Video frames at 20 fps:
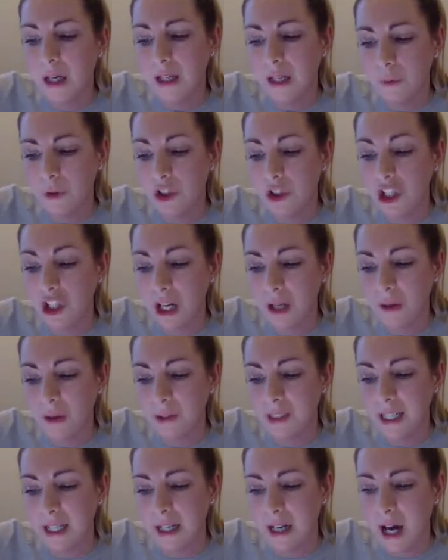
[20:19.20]
He was
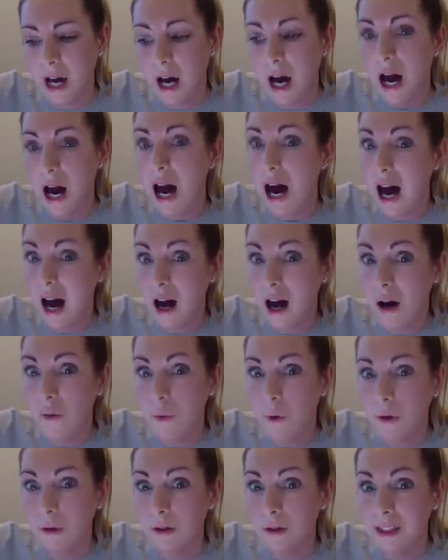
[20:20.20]
shouting, "I
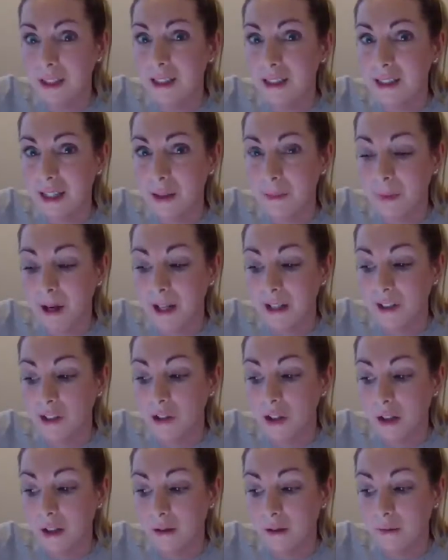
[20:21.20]
want to see my
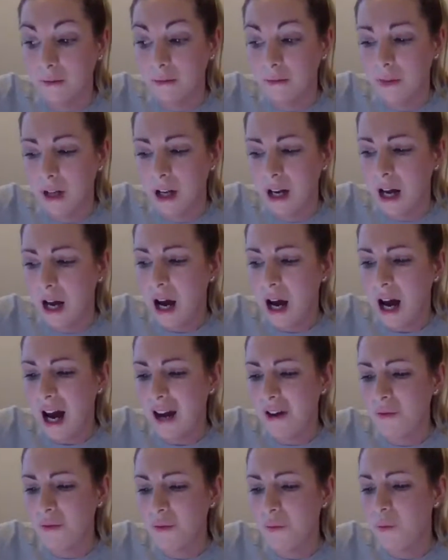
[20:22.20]
son.
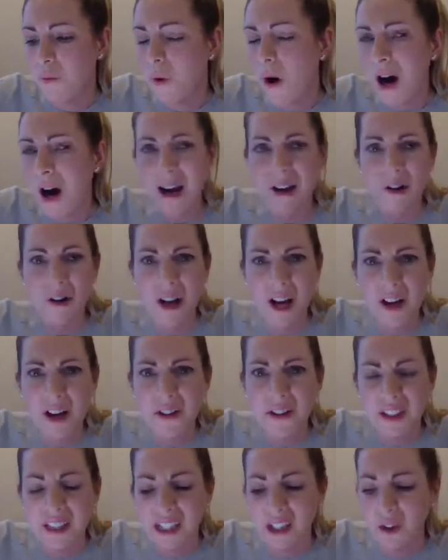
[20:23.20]
And why on
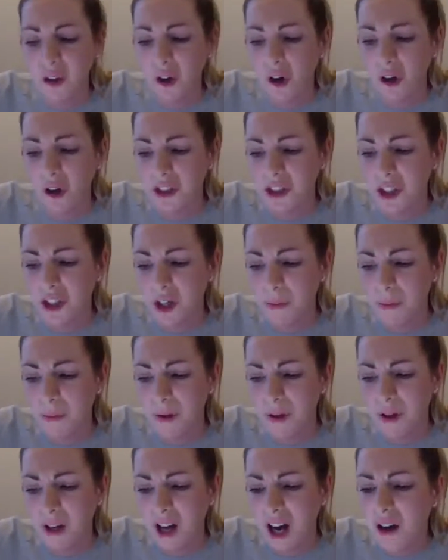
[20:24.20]
earth is he locked
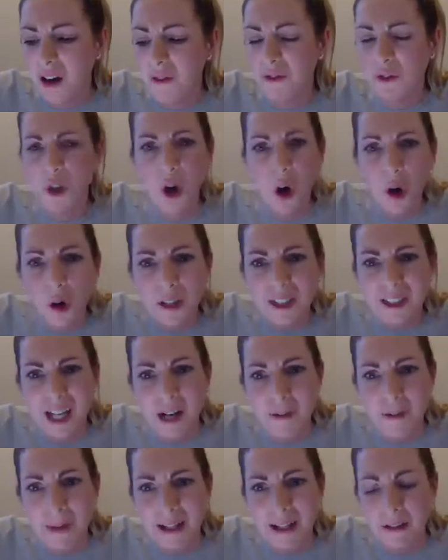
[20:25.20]
up? Of course
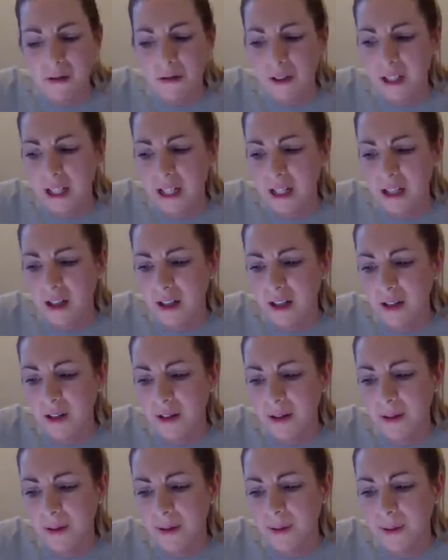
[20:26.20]
I'm angry."
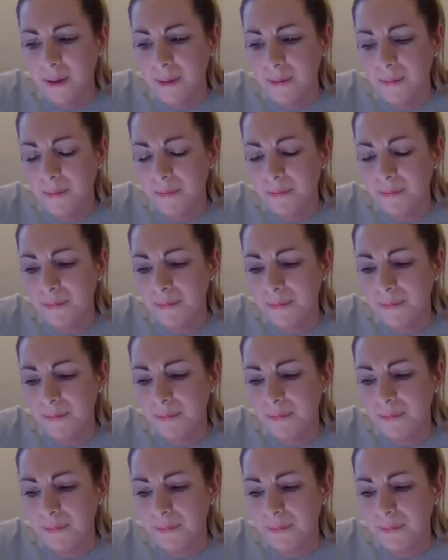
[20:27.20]

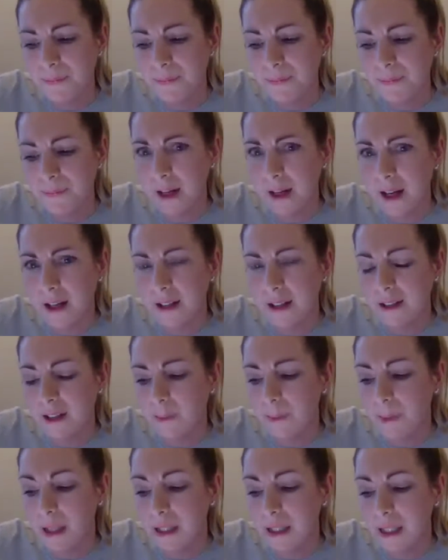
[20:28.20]
Then I heard the
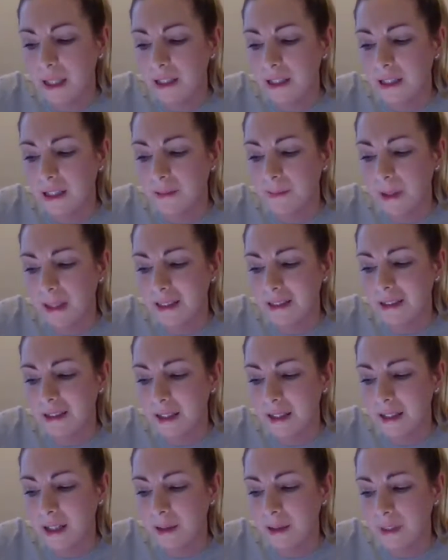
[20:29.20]
policeman telling
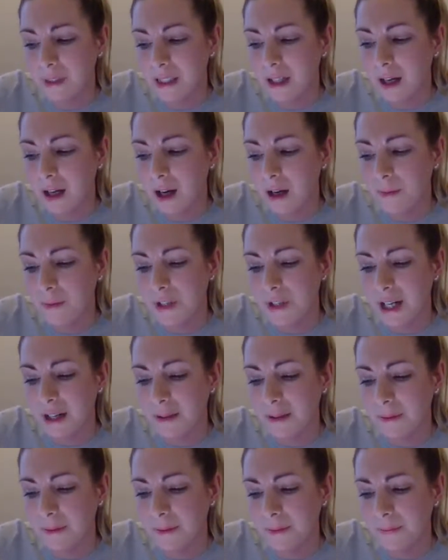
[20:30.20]
him to calm
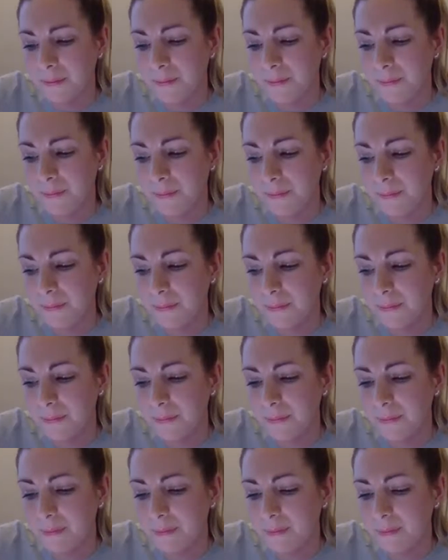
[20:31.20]
down.
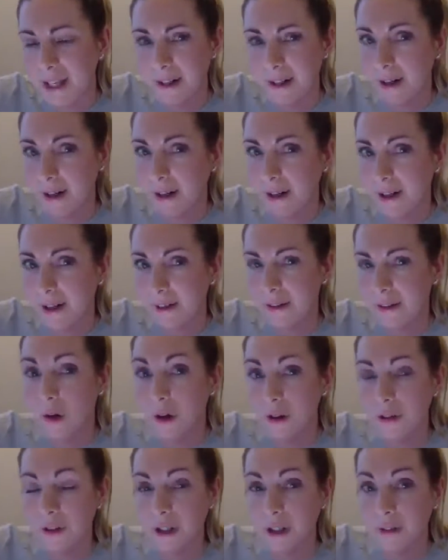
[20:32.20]
Then I heard
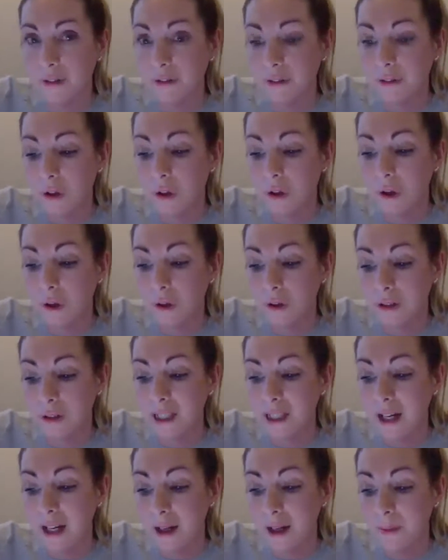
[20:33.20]
nothing for a long
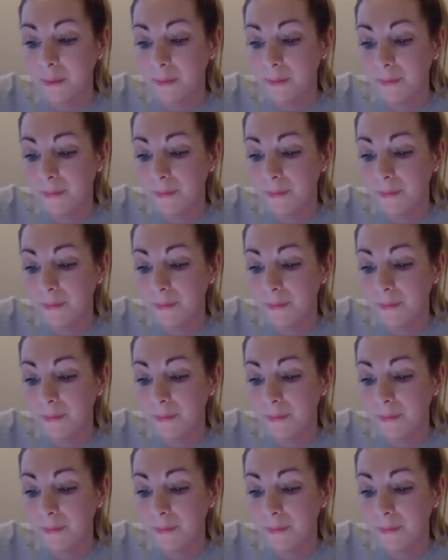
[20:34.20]
time.